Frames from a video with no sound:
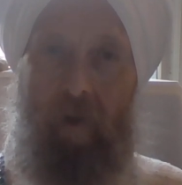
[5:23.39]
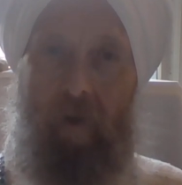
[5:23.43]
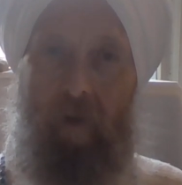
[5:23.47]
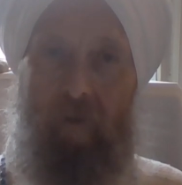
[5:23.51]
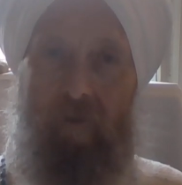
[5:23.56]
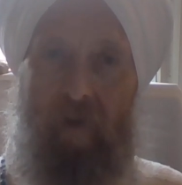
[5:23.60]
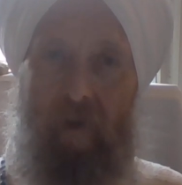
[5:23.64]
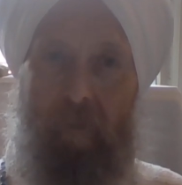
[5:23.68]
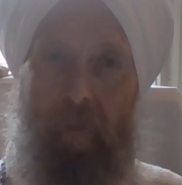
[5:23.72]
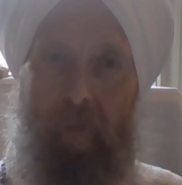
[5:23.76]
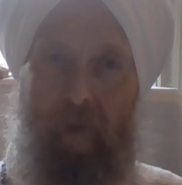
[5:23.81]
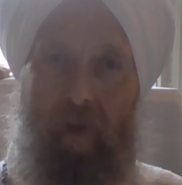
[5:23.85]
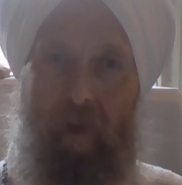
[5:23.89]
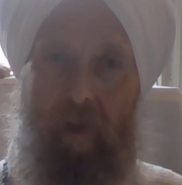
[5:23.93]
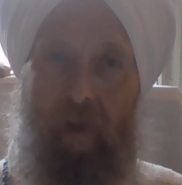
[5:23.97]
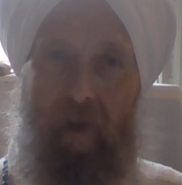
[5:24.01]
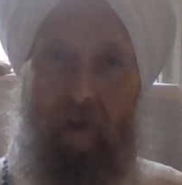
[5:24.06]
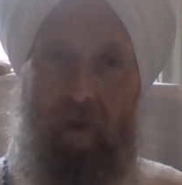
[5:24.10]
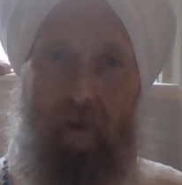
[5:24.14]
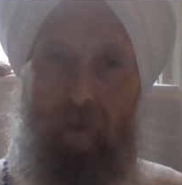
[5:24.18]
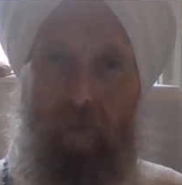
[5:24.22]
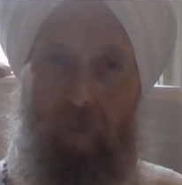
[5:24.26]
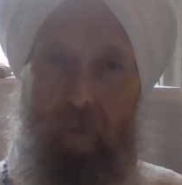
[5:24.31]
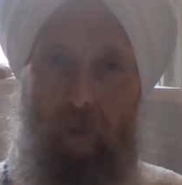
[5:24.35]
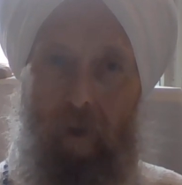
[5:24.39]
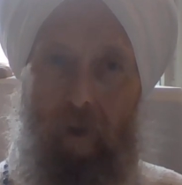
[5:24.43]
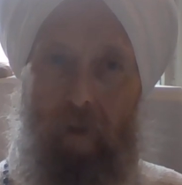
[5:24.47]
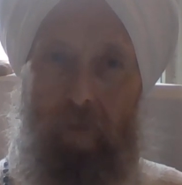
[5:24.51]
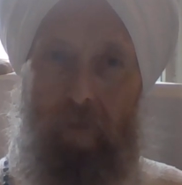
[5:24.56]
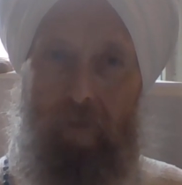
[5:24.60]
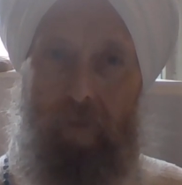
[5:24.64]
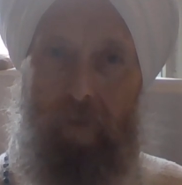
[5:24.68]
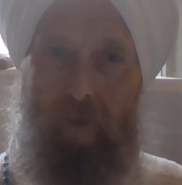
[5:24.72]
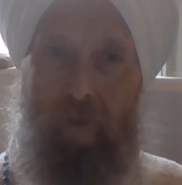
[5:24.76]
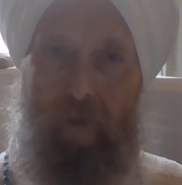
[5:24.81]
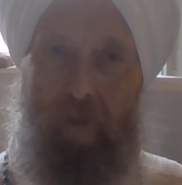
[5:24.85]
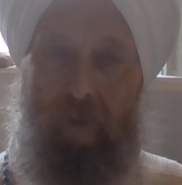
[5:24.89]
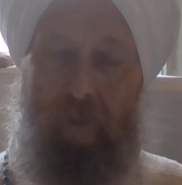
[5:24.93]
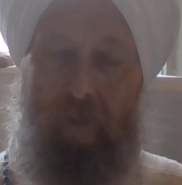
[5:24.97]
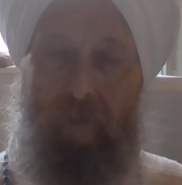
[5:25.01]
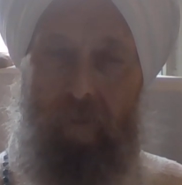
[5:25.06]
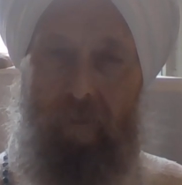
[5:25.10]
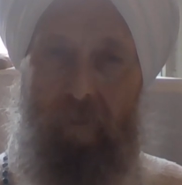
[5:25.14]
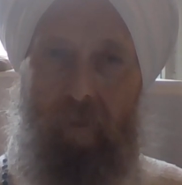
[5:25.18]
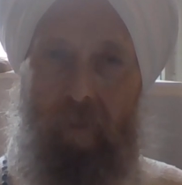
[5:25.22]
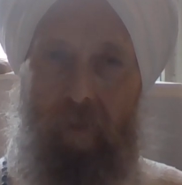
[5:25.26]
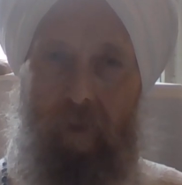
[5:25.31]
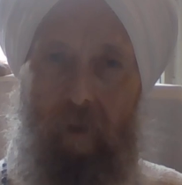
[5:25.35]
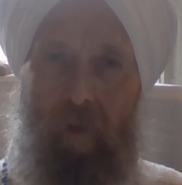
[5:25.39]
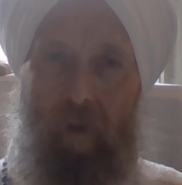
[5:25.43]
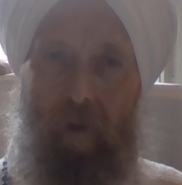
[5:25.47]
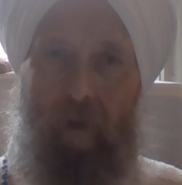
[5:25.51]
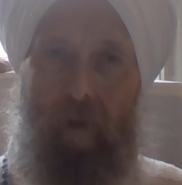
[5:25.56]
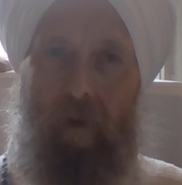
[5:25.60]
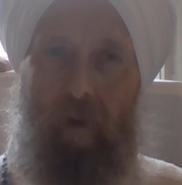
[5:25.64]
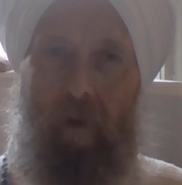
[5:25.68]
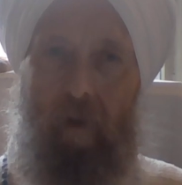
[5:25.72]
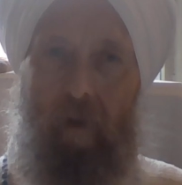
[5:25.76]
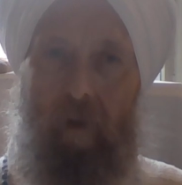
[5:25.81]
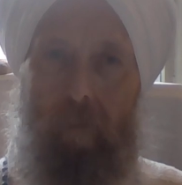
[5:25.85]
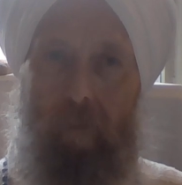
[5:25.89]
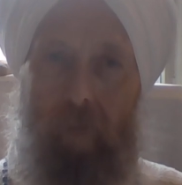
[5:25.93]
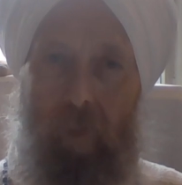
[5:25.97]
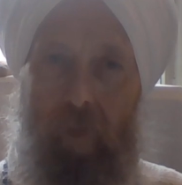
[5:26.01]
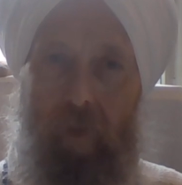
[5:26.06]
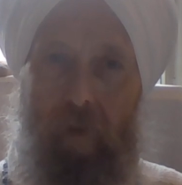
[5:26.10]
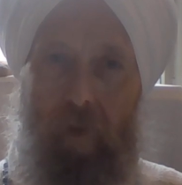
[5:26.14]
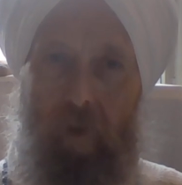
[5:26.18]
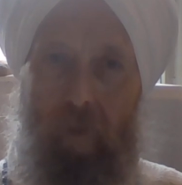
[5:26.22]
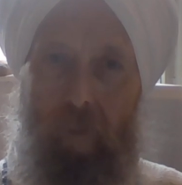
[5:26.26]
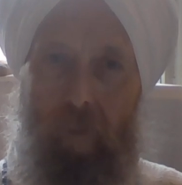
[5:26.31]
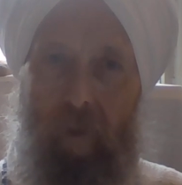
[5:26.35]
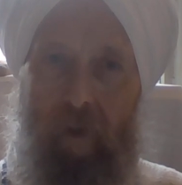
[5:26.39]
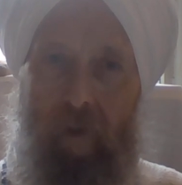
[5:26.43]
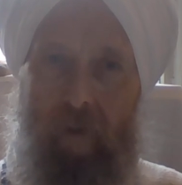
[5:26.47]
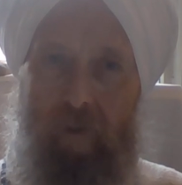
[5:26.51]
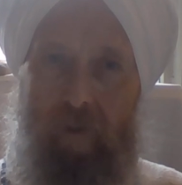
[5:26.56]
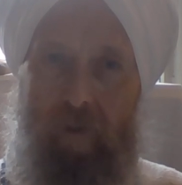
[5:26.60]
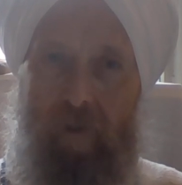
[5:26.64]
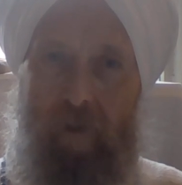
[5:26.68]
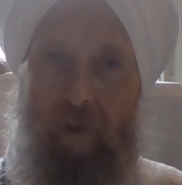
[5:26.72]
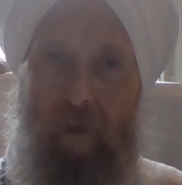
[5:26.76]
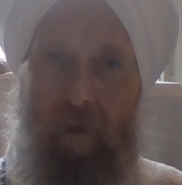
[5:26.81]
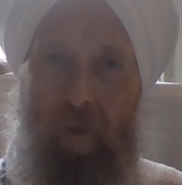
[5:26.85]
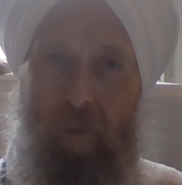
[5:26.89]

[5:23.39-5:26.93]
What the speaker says: typically, if you have a book about